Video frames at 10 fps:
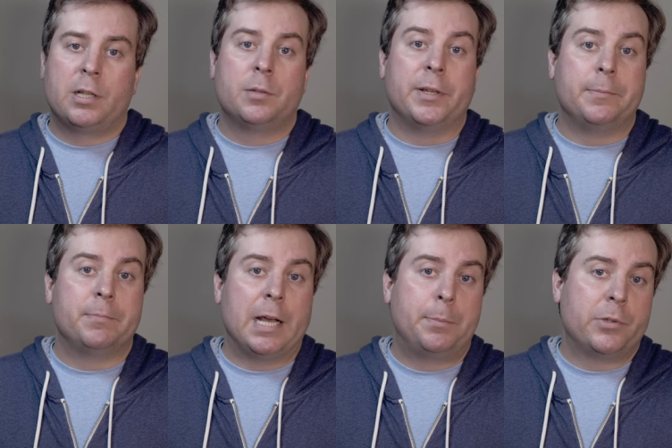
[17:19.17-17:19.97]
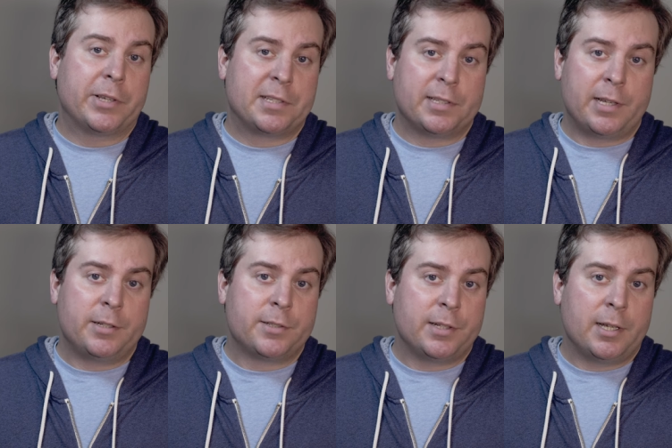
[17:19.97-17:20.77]
I'll admit, Apple UX
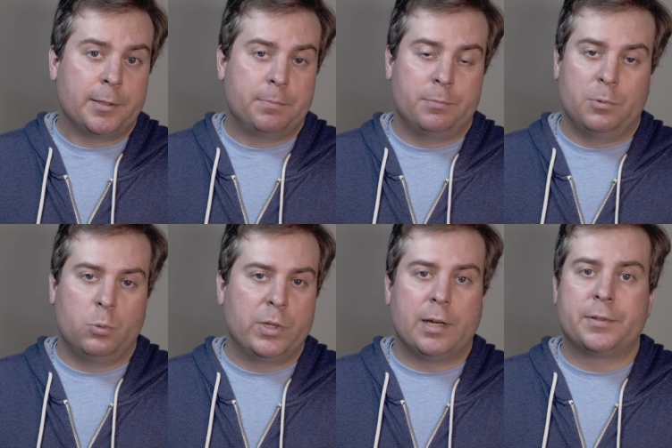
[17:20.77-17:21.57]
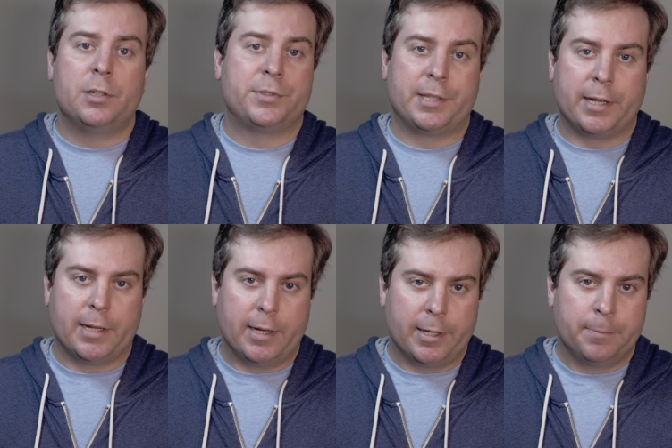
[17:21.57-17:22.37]
designers and I, we often don't see eye to
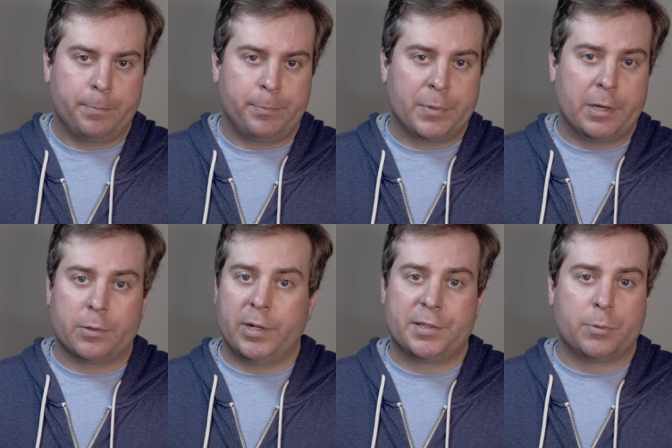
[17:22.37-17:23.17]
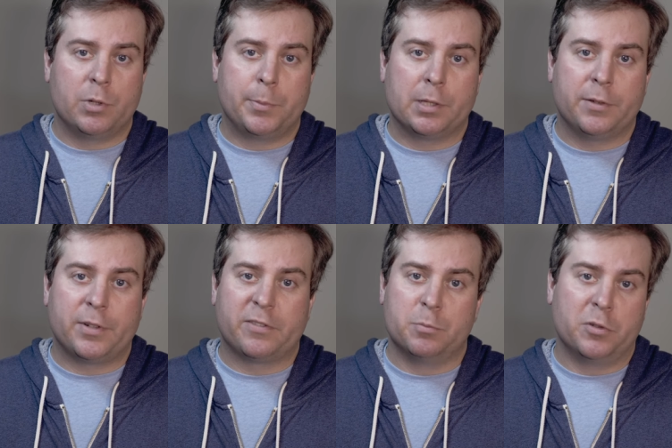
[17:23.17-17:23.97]
eye. Otherwise, there wouldn't be
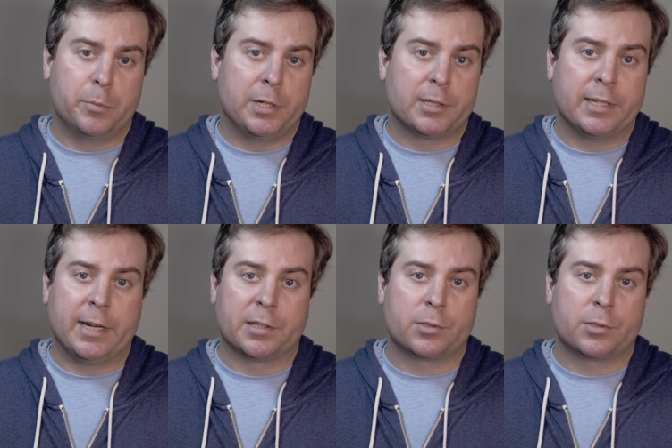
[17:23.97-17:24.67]
liftoff movement on kinetic